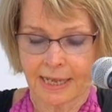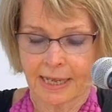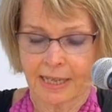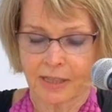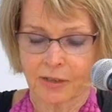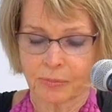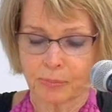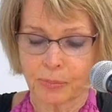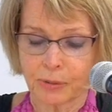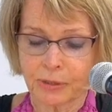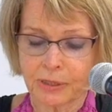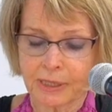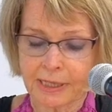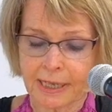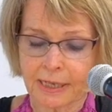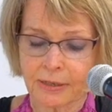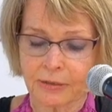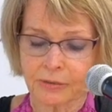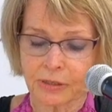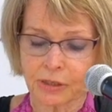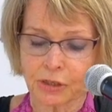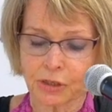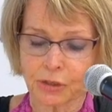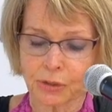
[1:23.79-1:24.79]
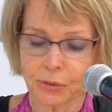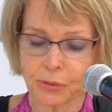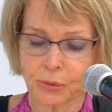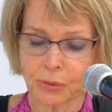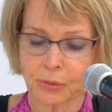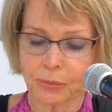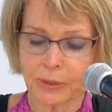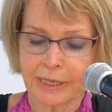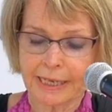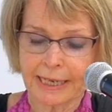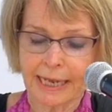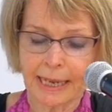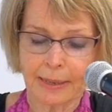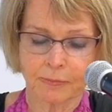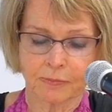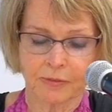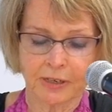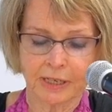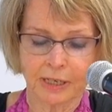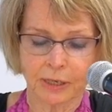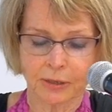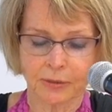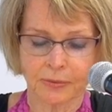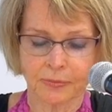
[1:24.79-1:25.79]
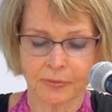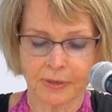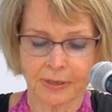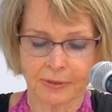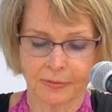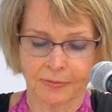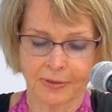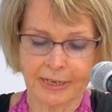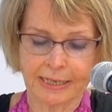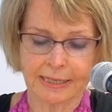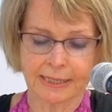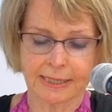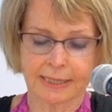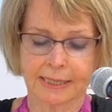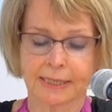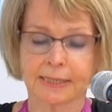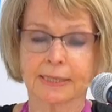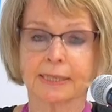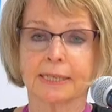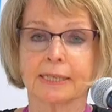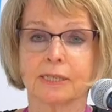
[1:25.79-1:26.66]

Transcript: they've put together a short recap video of the events